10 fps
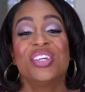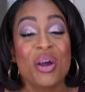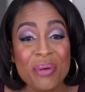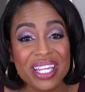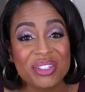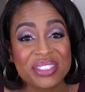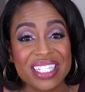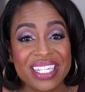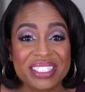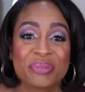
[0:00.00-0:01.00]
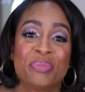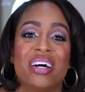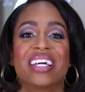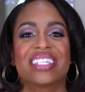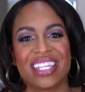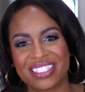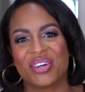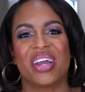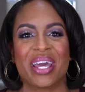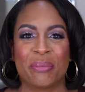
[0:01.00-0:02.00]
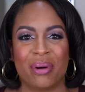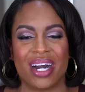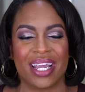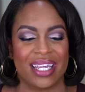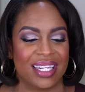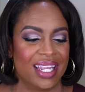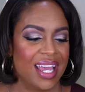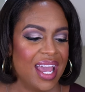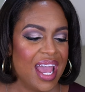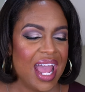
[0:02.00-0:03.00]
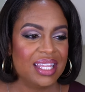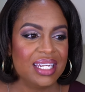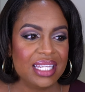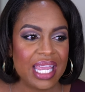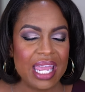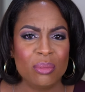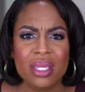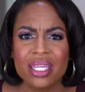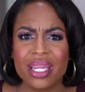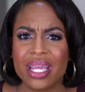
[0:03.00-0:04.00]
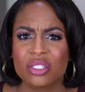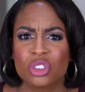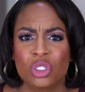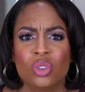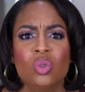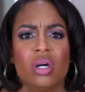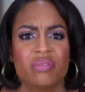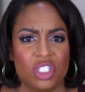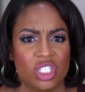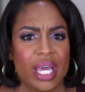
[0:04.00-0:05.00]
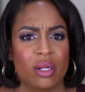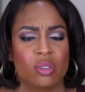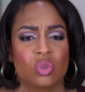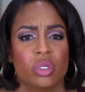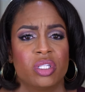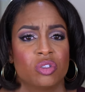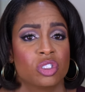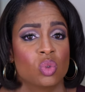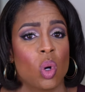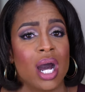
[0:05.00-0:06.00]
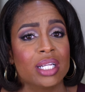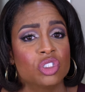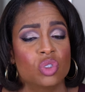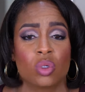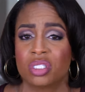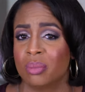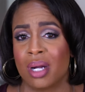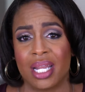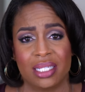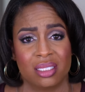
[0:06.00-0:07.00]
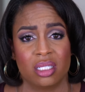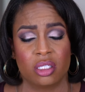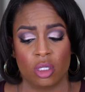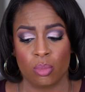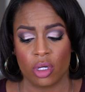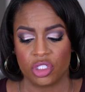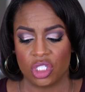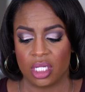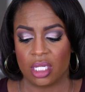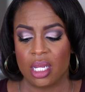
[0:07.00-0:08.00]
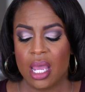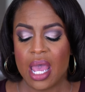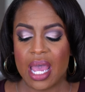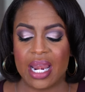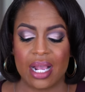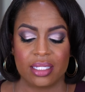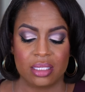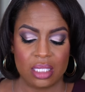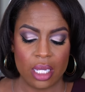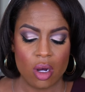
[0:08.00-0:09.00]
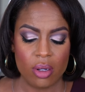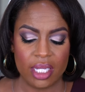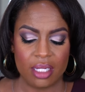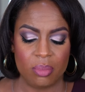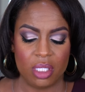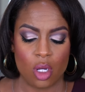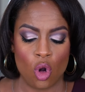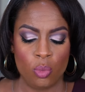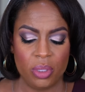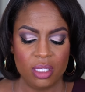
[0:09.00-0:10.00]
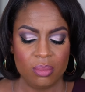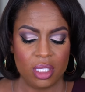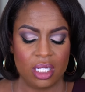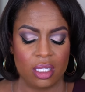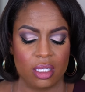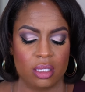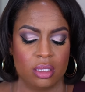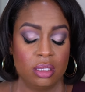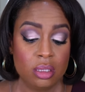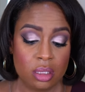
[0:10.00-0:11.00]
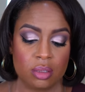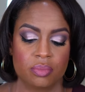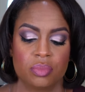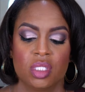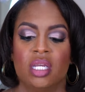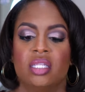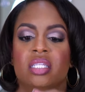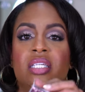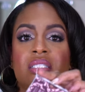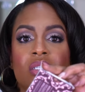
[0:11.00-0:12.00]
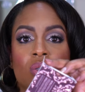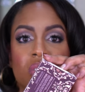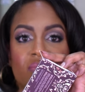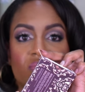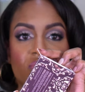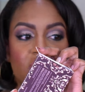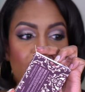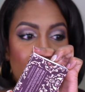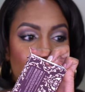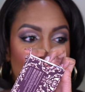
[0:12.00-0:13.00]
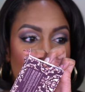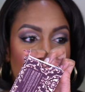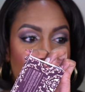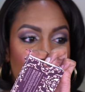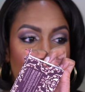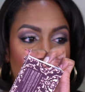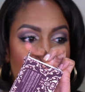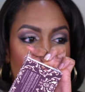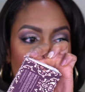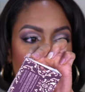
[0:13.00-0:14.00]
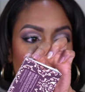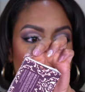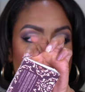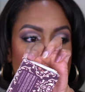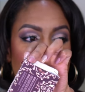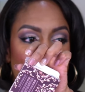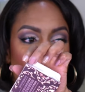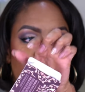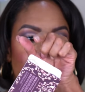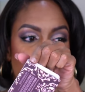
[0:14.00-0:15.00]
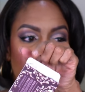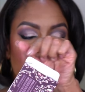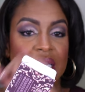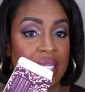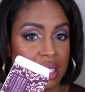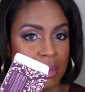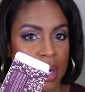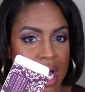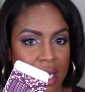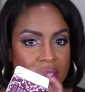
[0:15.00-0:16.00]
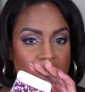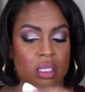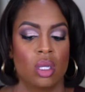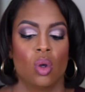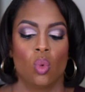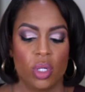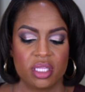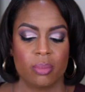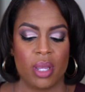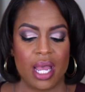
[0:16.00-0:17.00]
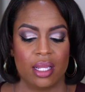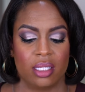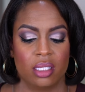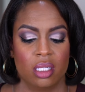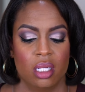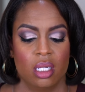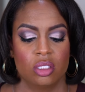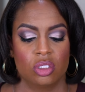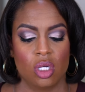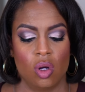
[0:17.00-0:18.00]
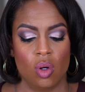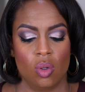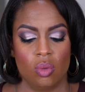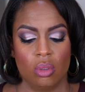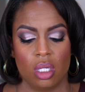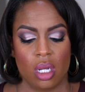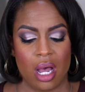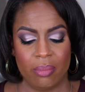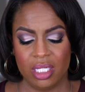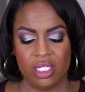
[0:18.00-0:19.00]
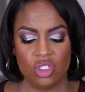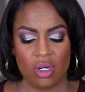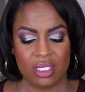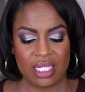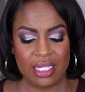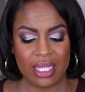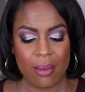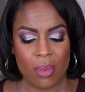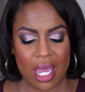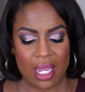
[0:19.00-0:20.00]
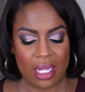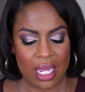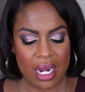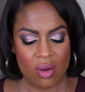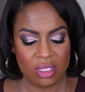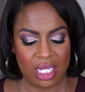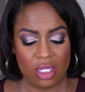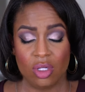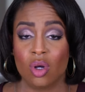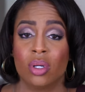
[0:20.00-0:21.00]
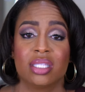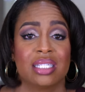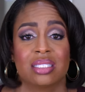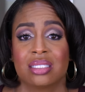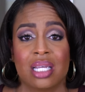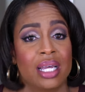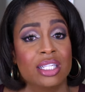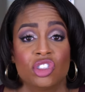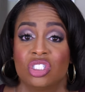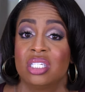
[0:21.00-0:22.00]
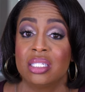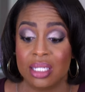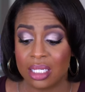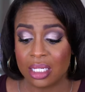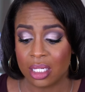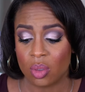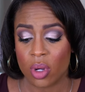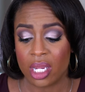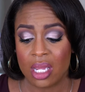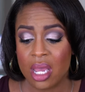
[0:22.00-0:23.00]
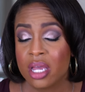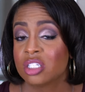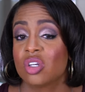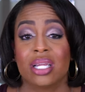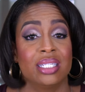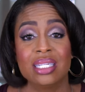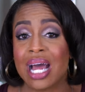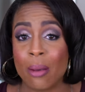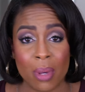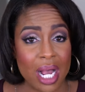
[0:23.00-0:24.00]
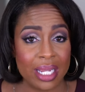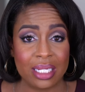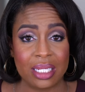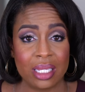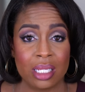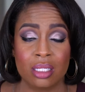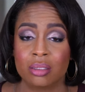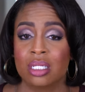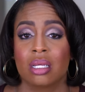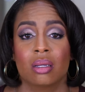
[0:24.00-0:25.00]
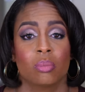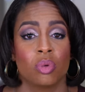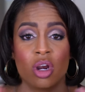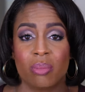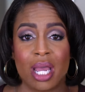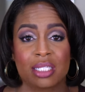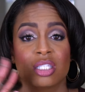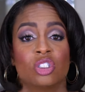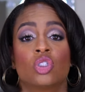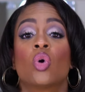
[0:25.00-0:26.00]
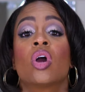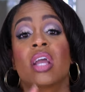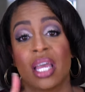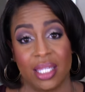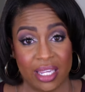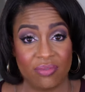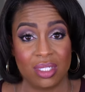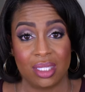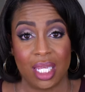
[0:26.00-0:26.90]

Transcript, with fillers: you don't make no sense, but let's go ahead and buy it. And then it came in and two of the shadows were either swatched or somebody had stuck their brush in it. And I could tell it had been open because these little tabs right here this was actually tucked in the box with the palette. So I'm gonna need y'all to take that back. And I was like, you know what? That's a sign that you didn't need it anyway. So I did not buy it again, brought it back to the store and left it